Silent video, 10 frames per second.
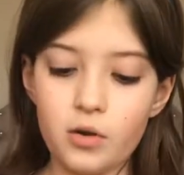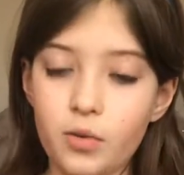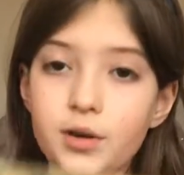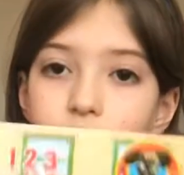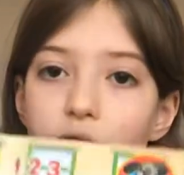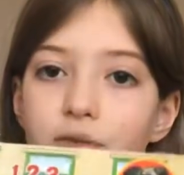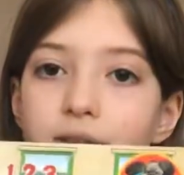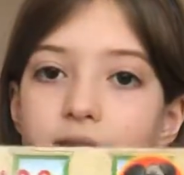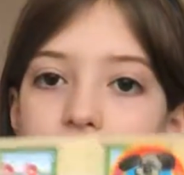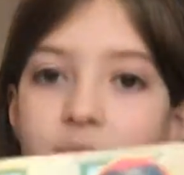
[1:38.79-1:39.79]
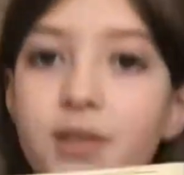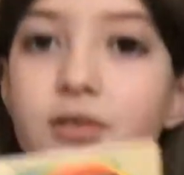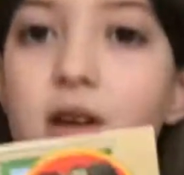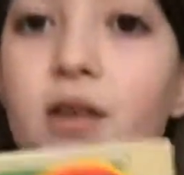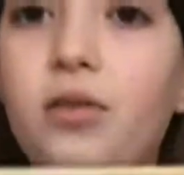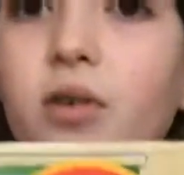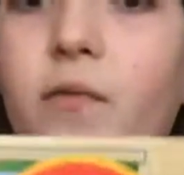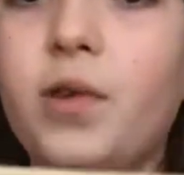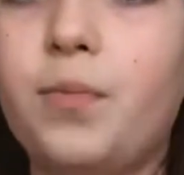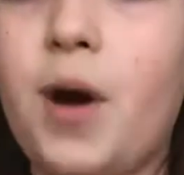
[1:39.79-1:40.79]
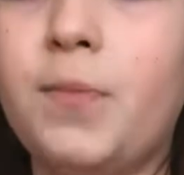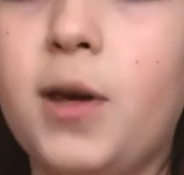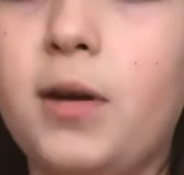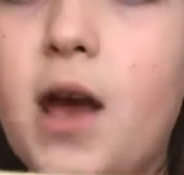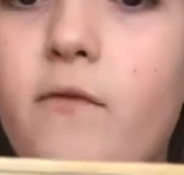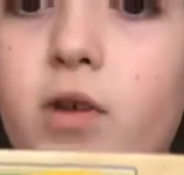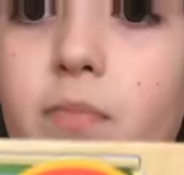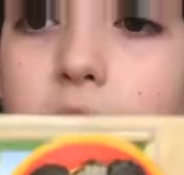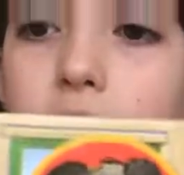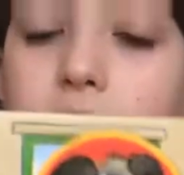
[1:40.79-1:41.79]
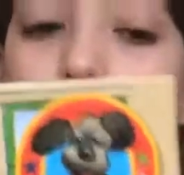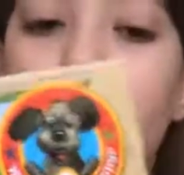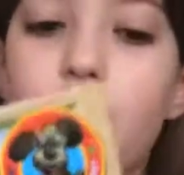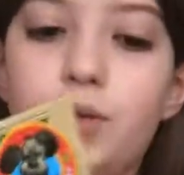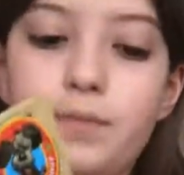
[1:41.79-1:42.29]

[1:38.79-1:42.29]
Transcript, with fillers: One, two, three, Sesame Street. Look for the puppy on every page.